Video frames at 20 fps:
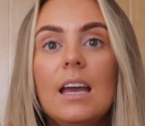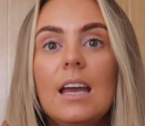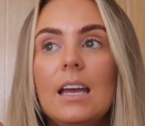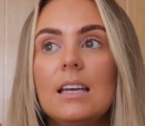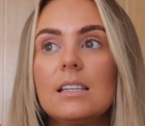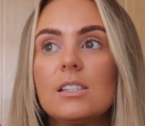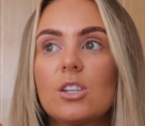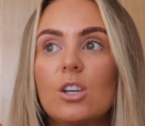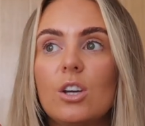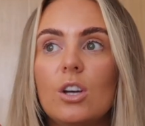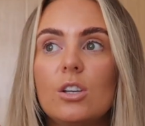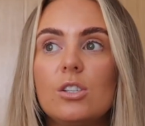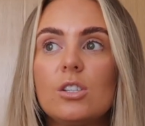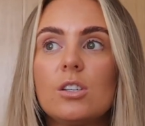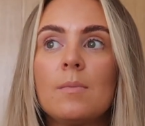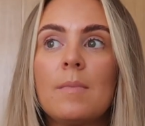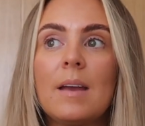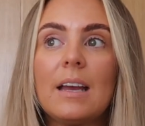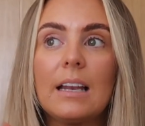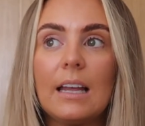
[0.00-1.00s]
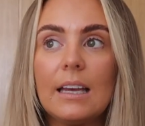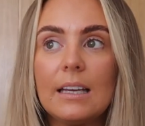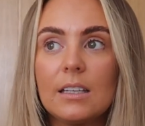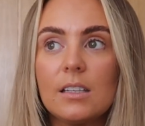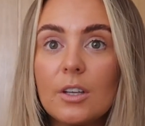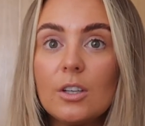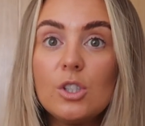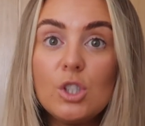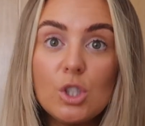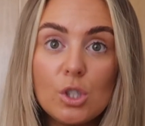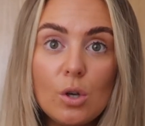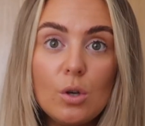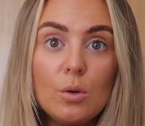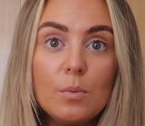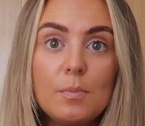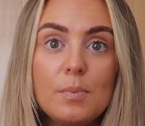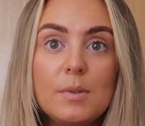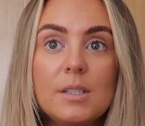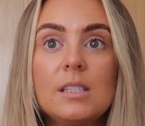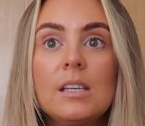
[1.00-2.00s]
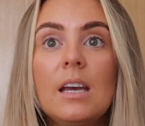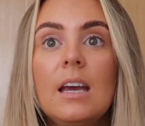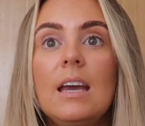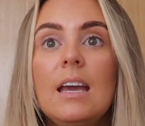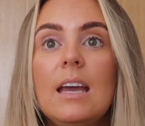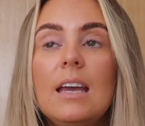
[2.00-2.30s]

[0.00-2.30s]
It's good to make like soups.